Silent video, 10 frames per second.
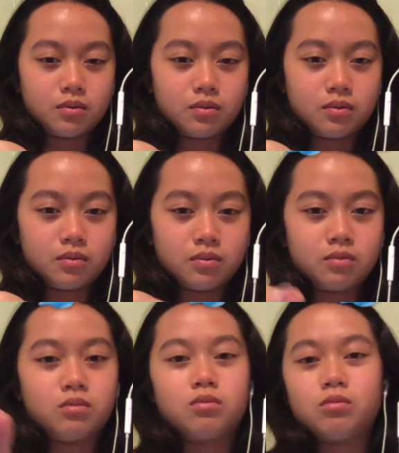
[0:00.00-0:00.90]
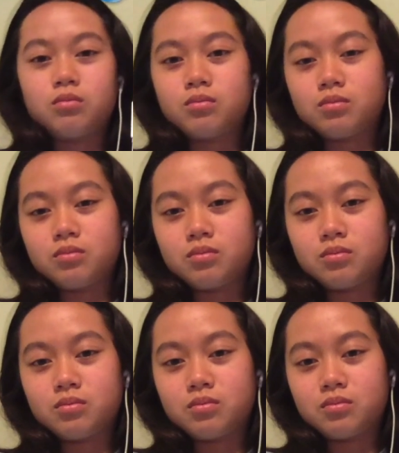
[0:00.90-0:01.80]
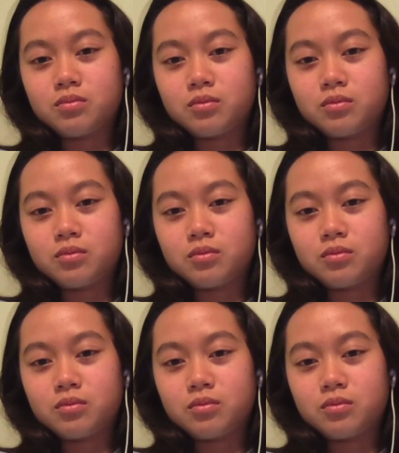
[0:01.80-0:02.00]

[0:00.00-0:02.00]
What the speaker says: Nobody speaks.